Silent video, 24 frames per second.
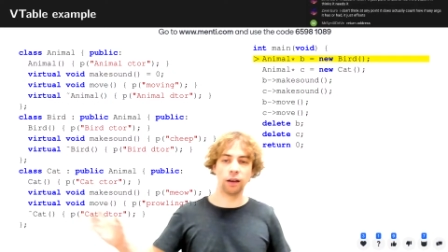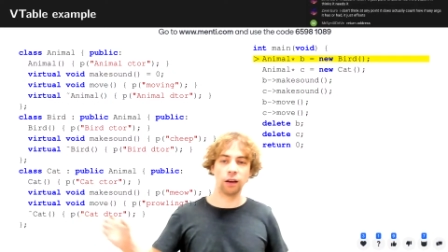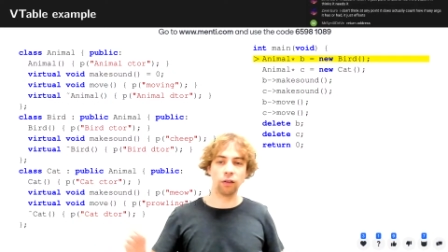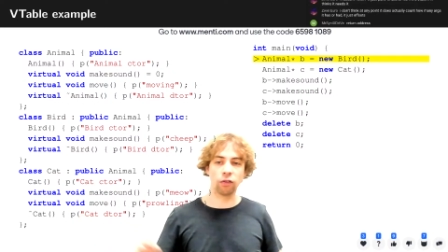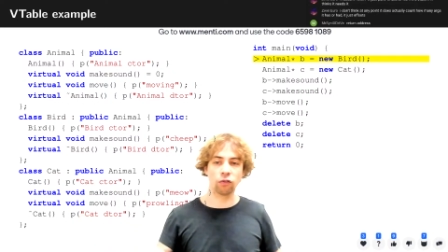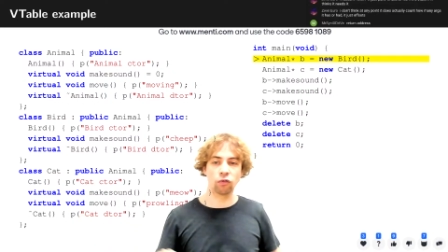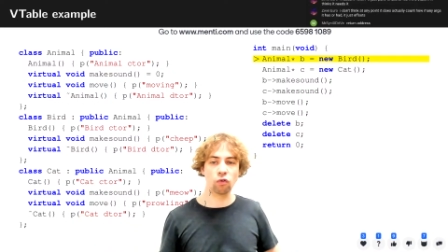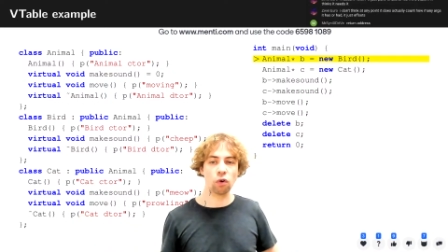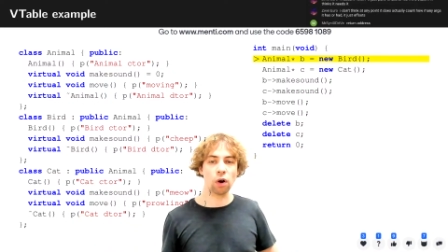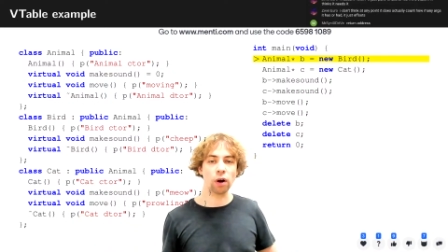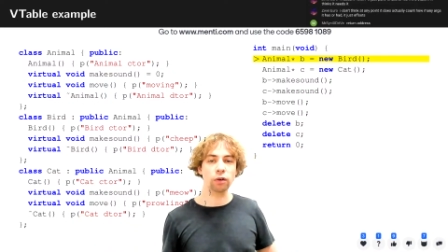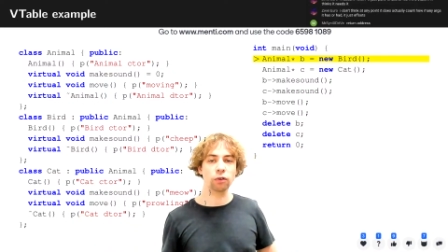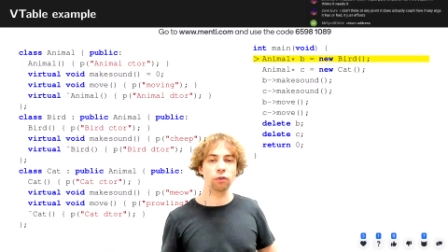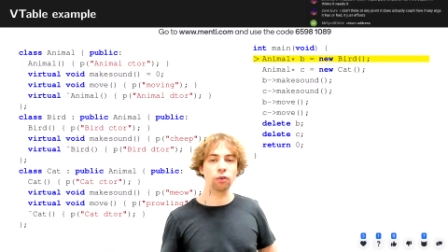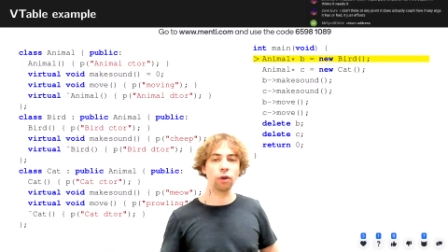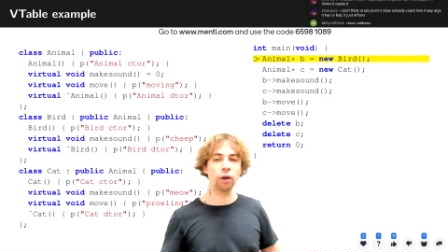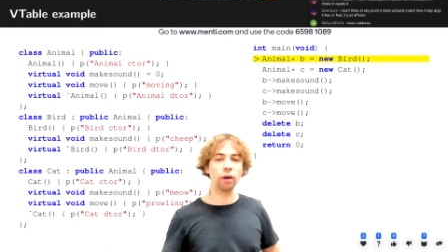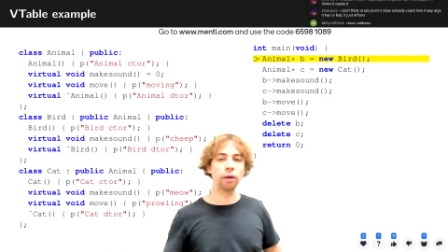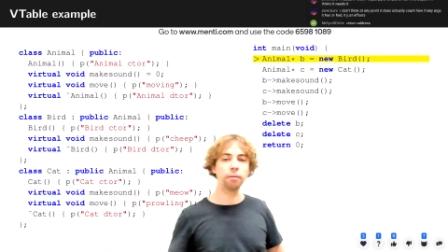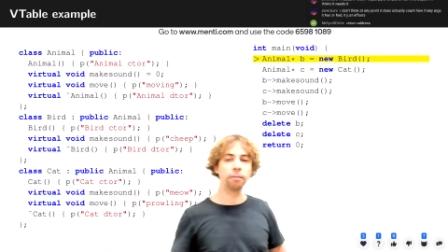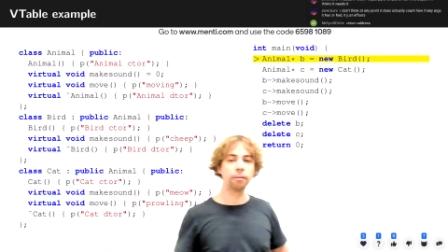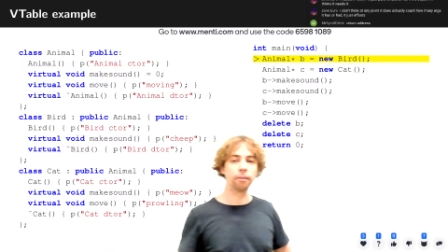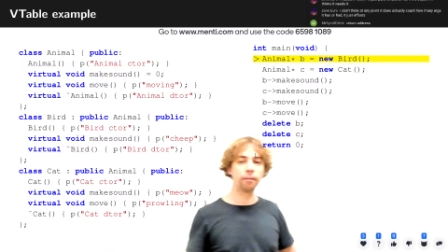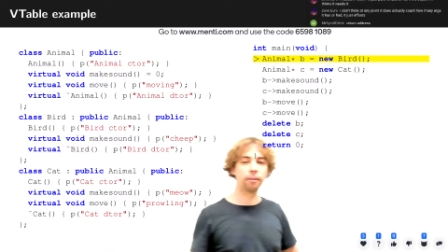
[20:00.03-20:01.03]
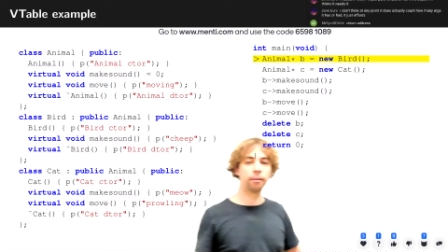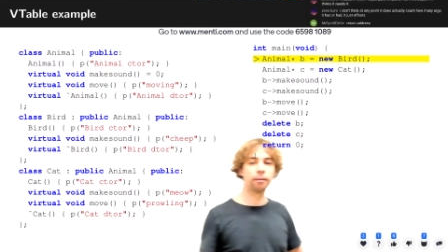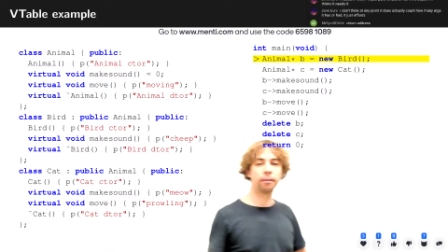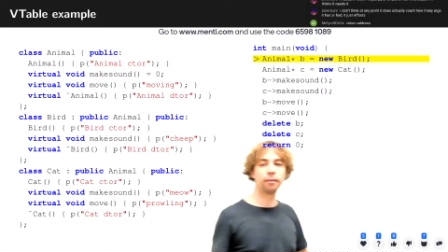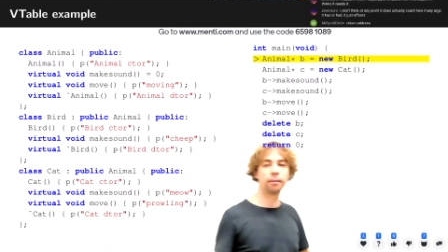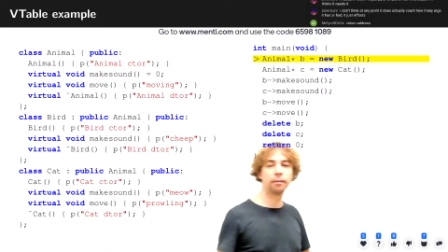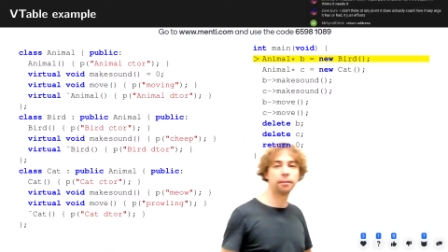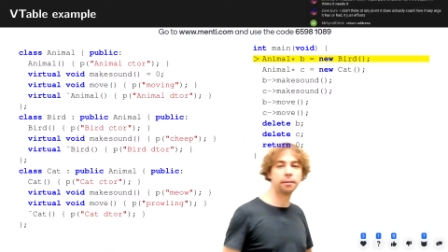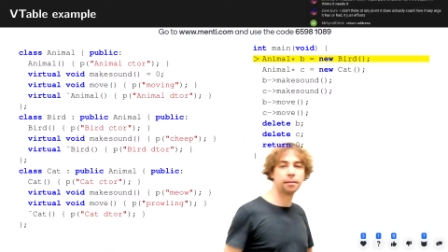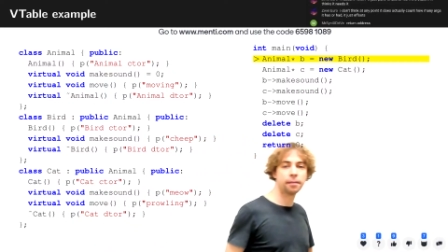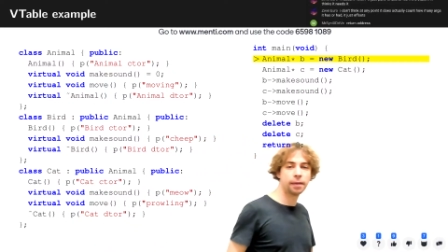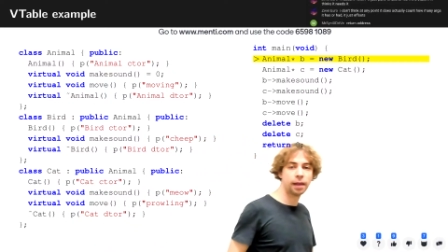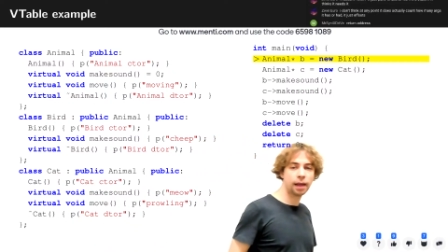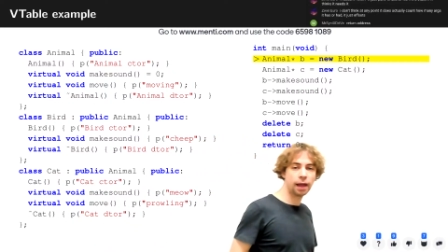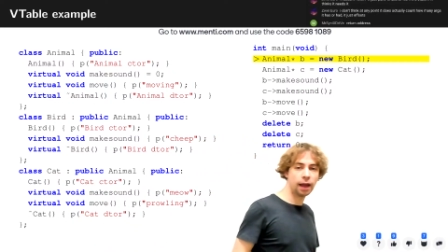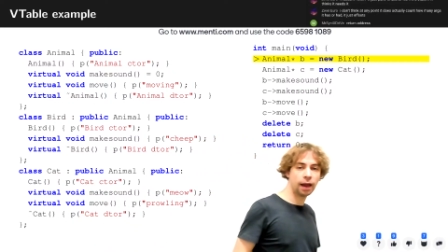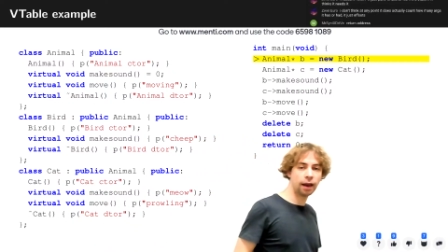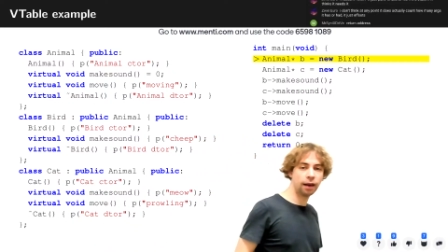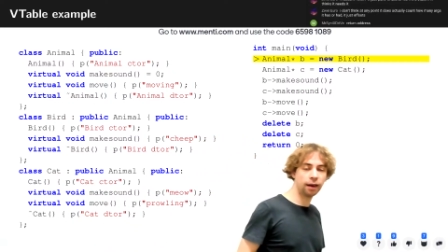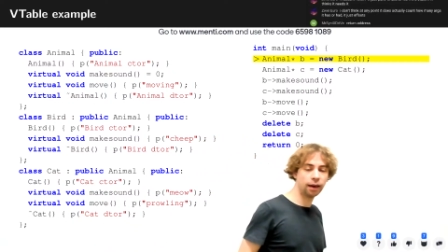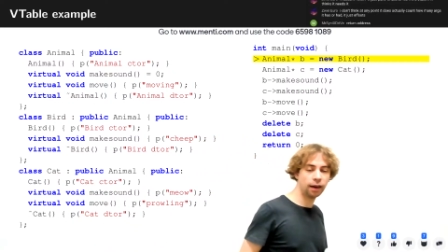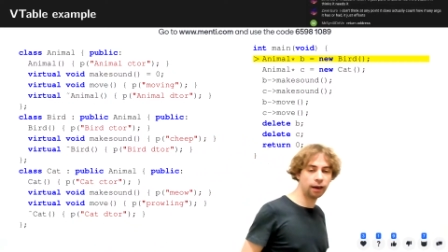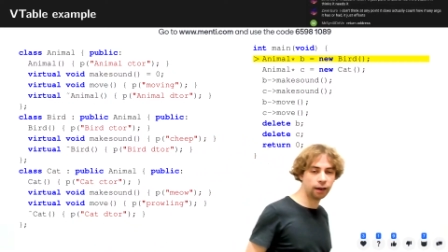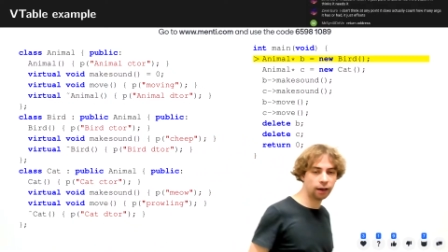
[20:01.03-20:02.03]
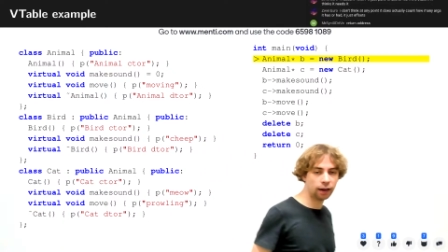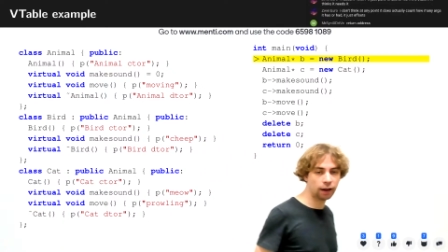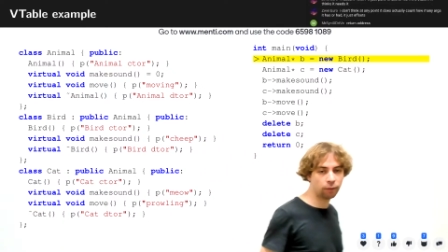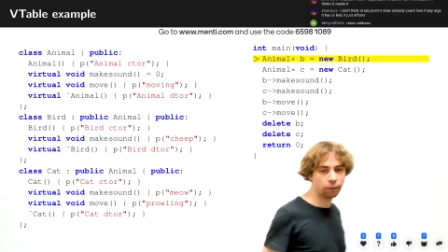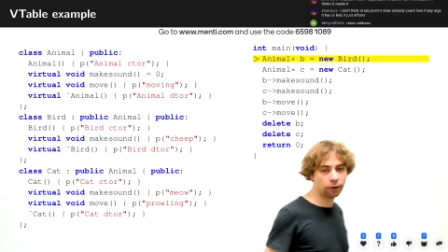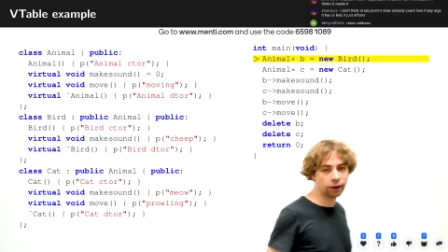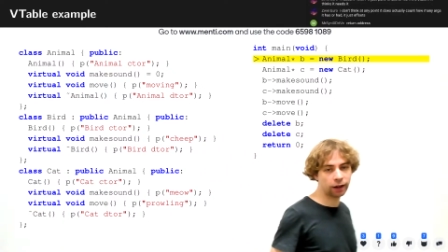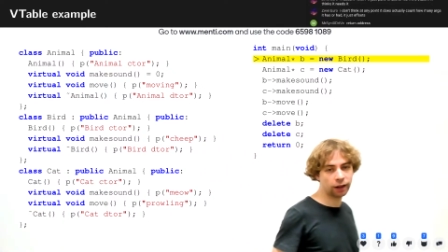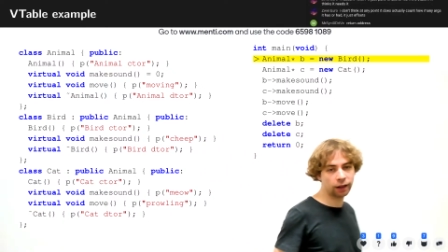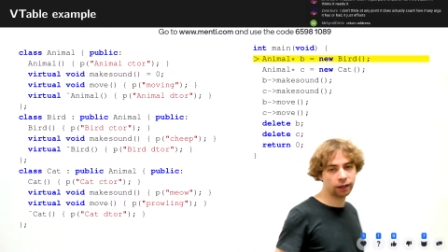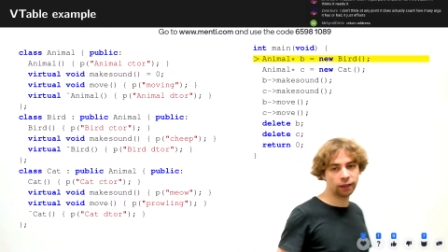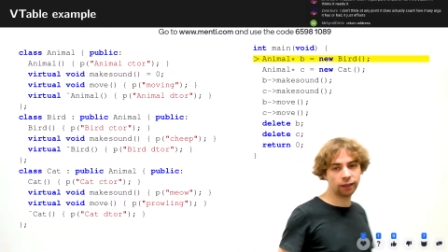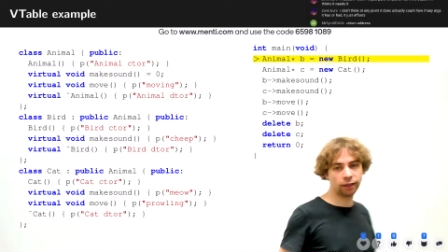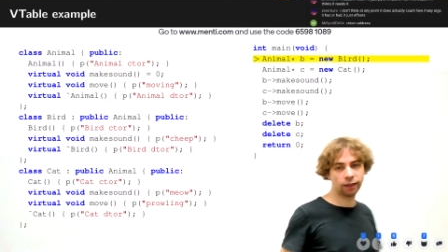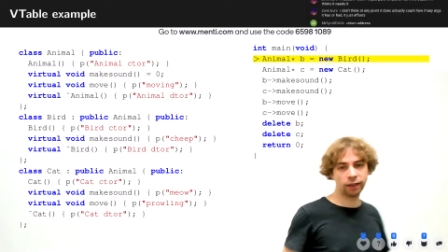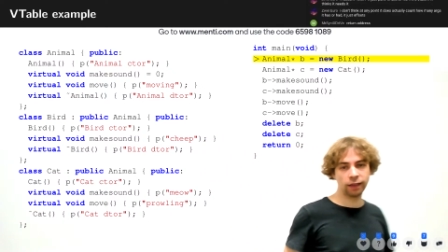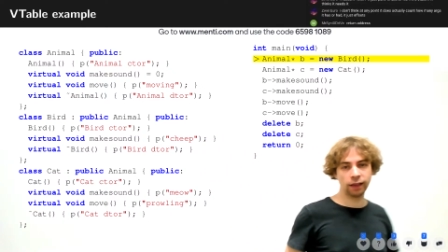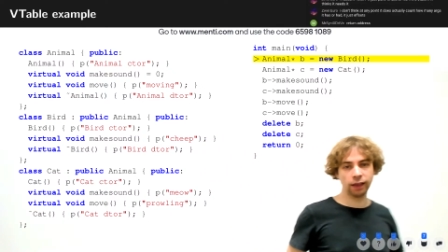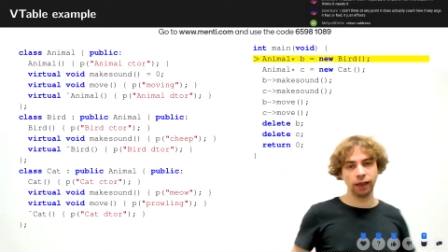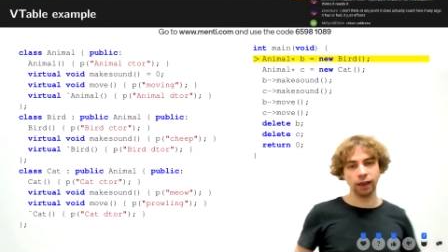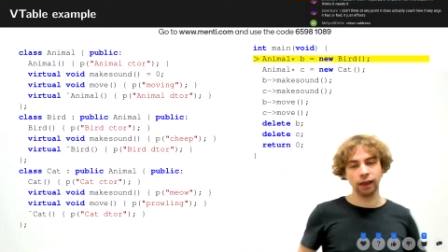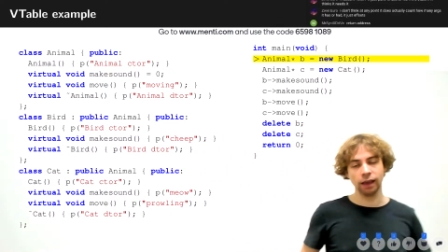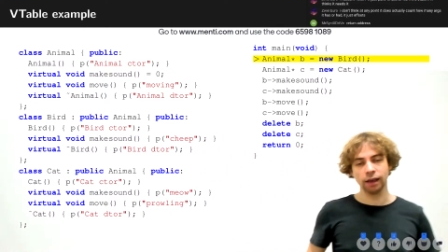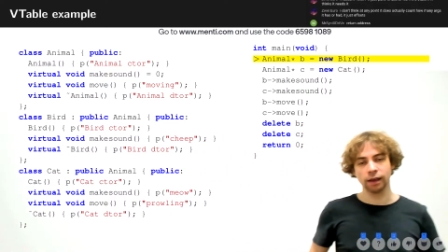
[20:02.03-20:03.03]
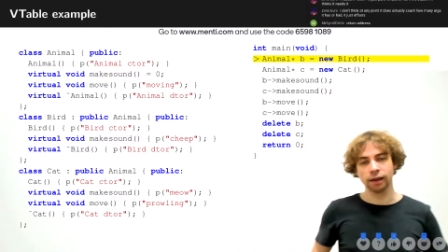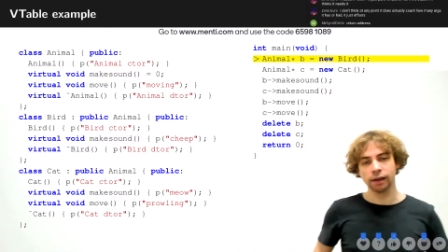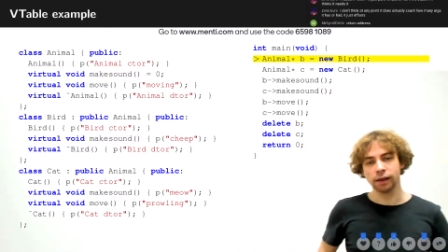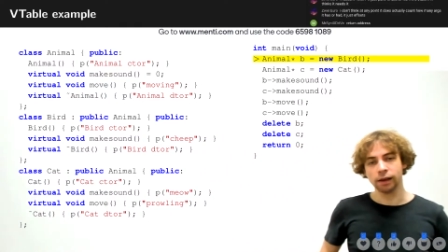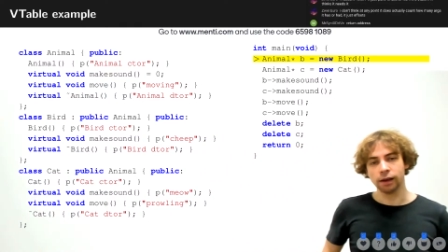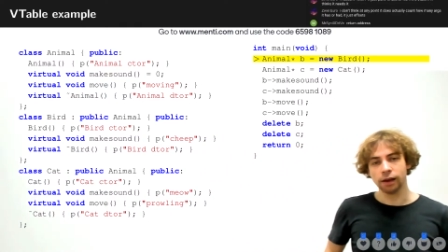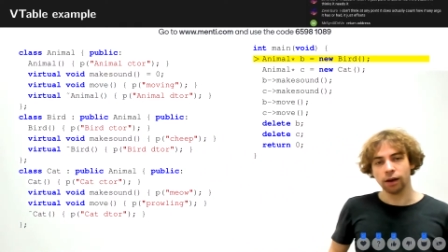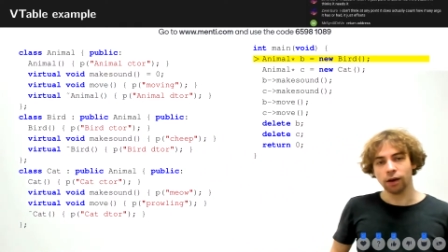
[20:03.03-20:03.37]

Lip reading: destructor. And then we can see